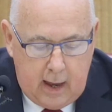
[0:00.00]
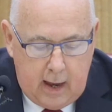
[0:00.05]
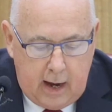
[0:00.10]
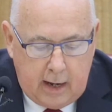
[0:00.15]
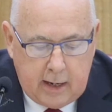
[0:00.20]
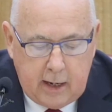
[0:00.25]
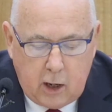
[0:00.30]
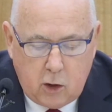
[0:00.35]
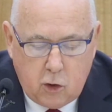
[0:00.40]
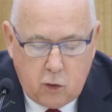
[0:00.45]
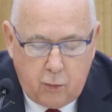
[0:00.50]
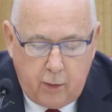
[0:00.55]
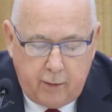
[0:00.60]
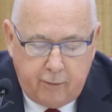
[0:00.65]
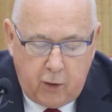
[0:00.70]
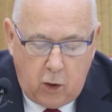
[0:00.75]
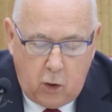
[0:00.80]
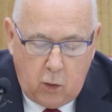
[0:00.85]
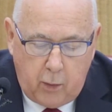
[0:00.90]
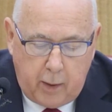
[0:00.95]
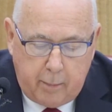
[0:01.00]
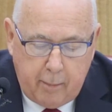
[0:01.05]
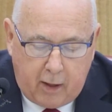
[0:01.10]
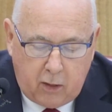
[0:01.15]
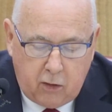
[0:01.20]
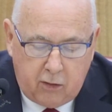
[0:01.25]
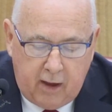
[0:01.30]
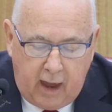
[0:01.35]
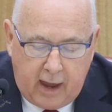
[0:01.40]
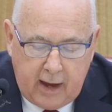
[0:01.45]
In each review, we
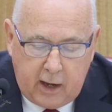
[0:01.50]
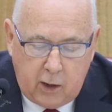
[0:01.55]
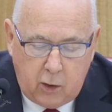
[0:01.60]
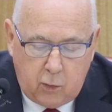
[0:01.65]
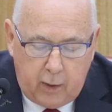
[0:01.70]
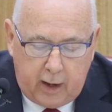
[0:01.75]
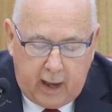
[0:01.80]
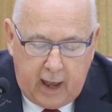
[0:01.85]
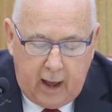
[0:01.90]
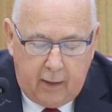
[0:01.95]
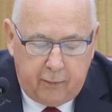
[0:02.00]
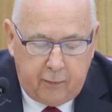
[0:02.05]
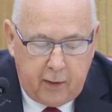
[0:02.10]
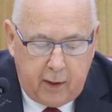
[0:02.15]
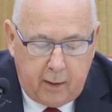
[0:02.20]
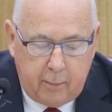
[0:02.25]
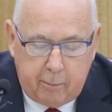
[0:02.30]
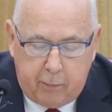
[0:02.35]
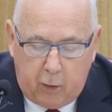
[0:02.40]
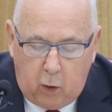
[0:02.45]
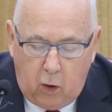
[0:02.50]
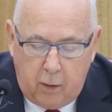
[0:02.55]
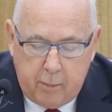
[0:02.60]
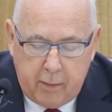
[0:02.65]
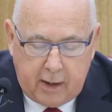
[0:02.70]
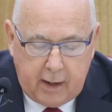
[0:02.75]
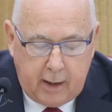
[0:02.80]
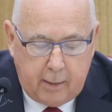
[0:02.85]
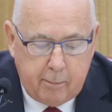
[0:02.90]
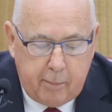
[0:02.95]
must take into account the
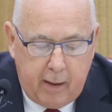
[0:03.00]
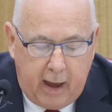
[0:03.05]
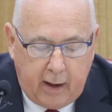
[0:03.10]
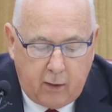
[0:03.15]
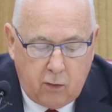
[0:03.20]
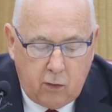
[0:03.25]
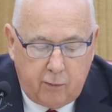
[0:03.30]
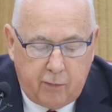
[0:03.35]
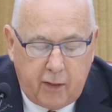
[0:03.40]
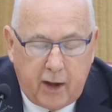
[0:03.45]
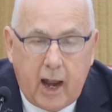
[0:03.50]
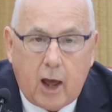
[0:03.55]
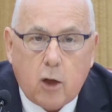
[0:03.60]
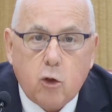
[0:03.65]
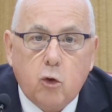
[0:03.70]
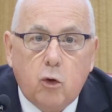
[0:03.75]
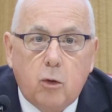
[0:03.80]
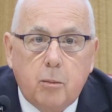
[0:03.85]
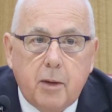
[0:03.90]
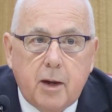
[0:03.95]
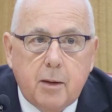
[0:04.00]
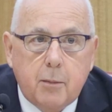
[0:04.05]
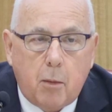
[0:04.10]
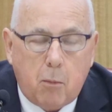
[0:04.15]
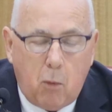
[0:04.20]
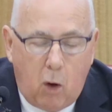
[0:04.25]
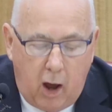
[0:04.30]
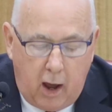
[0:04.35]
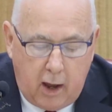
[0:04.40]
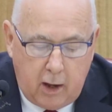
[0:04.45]
employment impacts of the national minimum
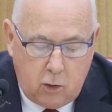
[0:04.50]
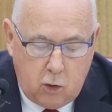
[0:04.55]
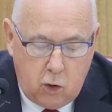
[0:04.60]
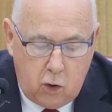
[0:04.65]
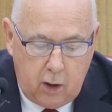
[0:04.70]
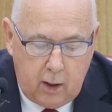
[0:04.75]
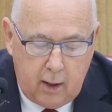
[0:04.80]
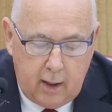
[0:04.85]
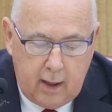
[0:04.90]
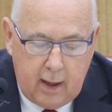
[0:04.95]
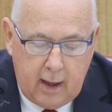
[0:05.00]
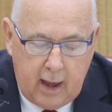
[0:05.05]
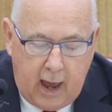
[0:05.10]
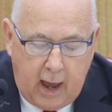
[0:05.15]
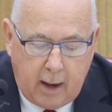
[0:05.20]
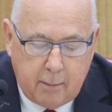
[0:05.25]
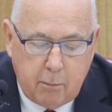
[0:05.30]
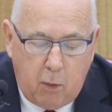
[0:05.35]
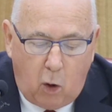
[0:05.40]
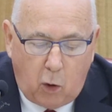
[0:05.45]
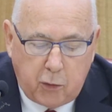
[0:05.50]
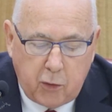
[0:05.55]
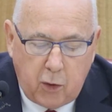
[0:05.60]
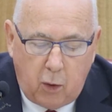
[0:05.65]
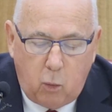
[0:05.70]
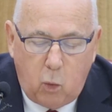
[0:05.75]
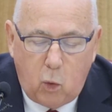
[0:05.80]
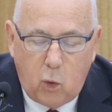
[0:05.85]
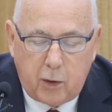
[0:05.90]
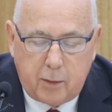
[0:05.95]
wage and modern
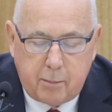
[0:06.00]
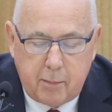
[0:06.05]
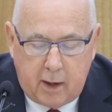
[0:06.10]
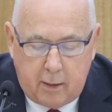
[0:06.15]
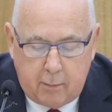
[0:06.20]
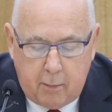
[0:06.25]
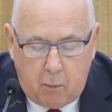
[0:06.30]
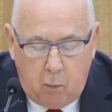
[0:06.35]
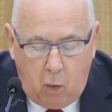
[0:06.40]
award minimum